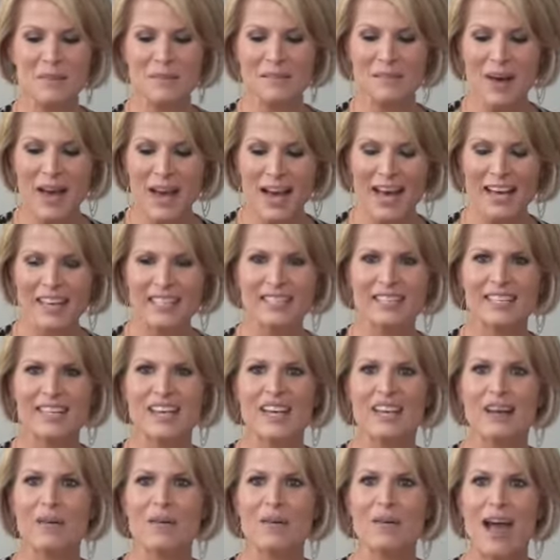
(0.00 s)
But
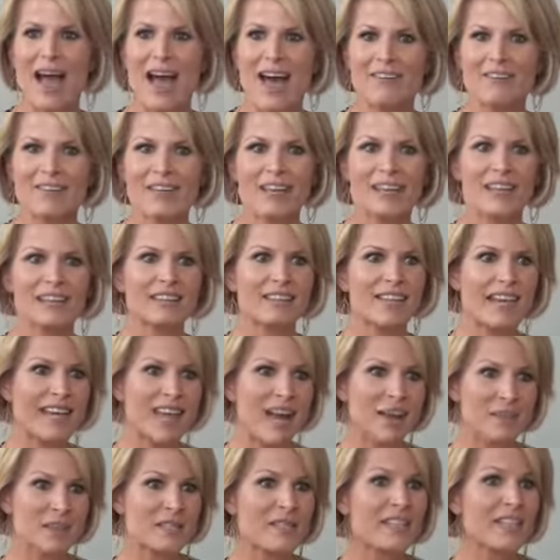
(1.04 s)
having laid
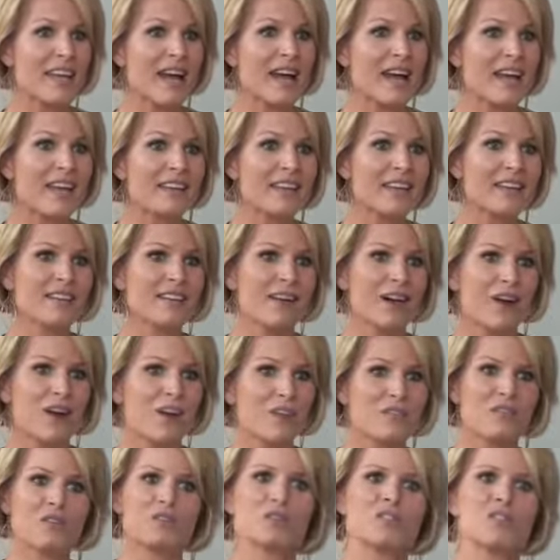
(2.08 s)
out in the sun
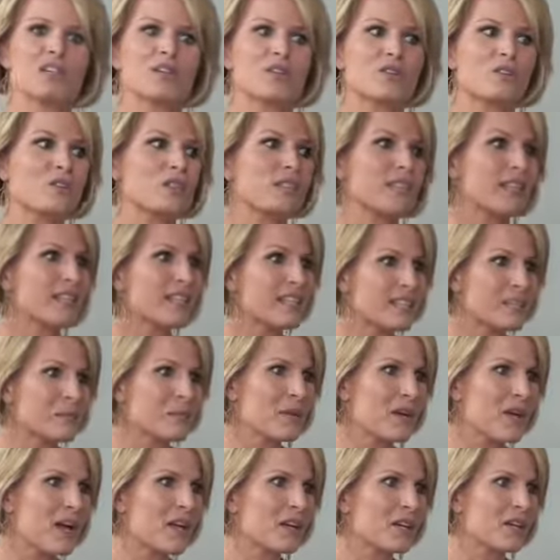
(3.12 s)
all of those years just to get
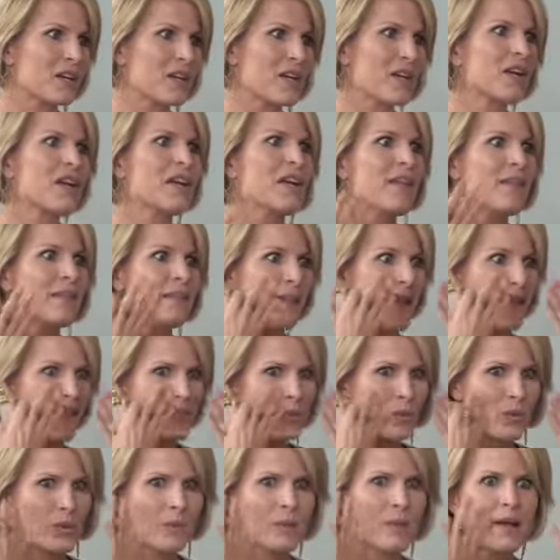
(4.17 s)
some color,
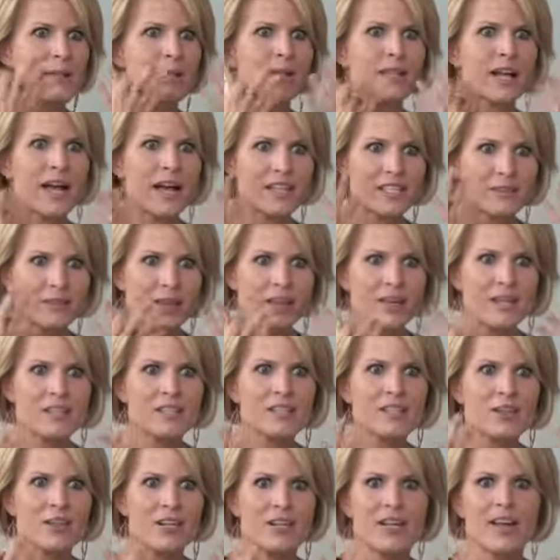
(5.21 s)
that's where my melasma
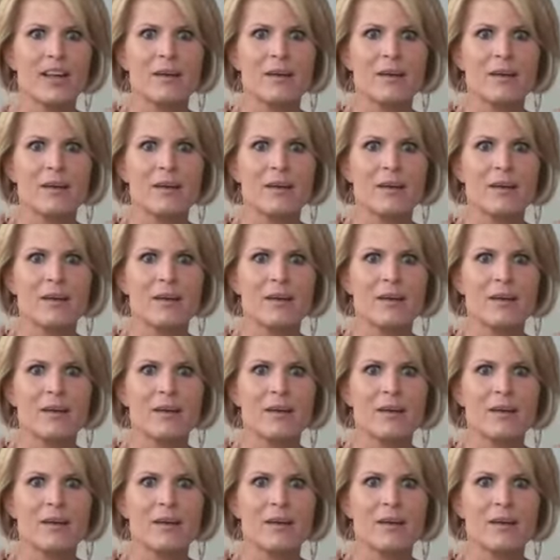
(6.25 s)
started